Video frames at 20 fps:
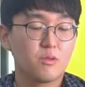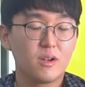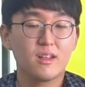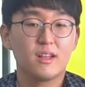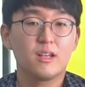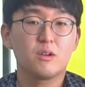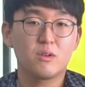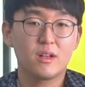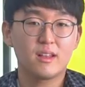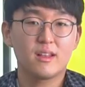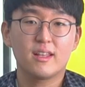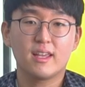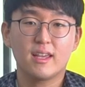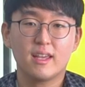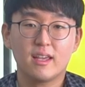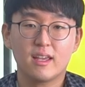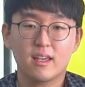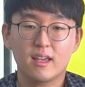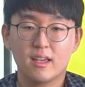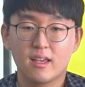really,
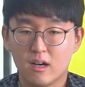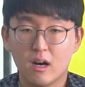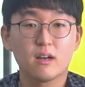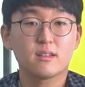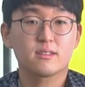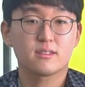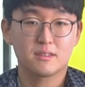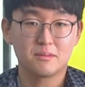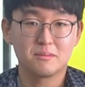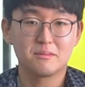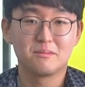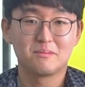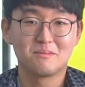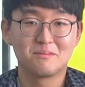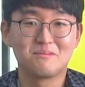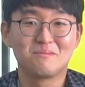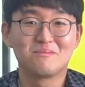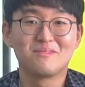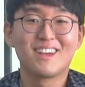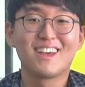really awesome.
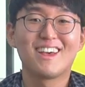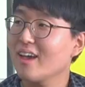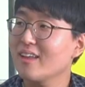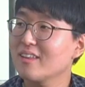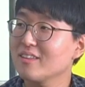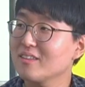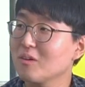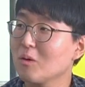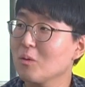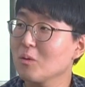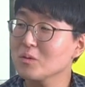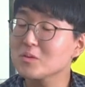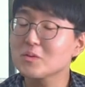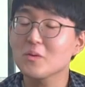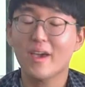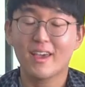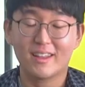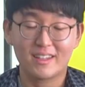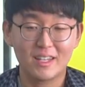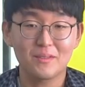And also
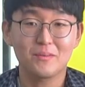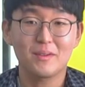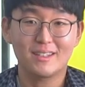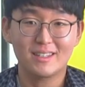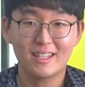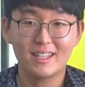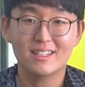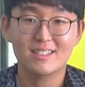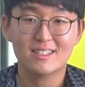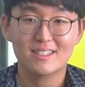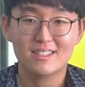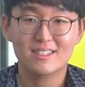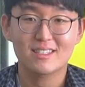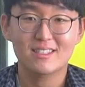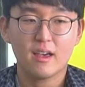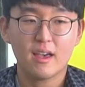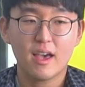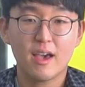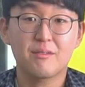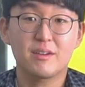
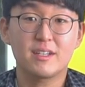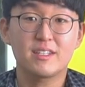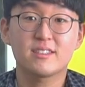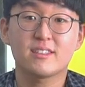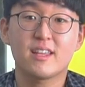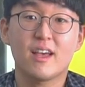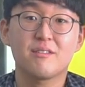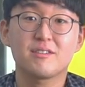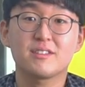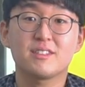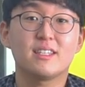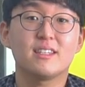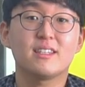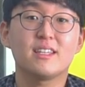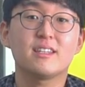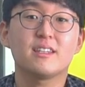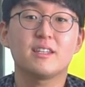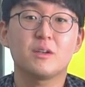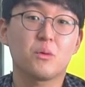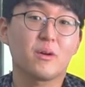activities, every steps in
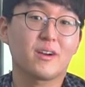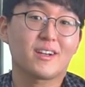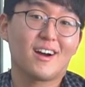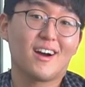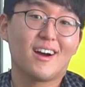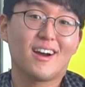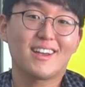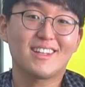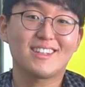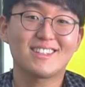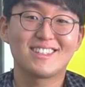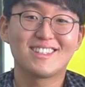ET were kind.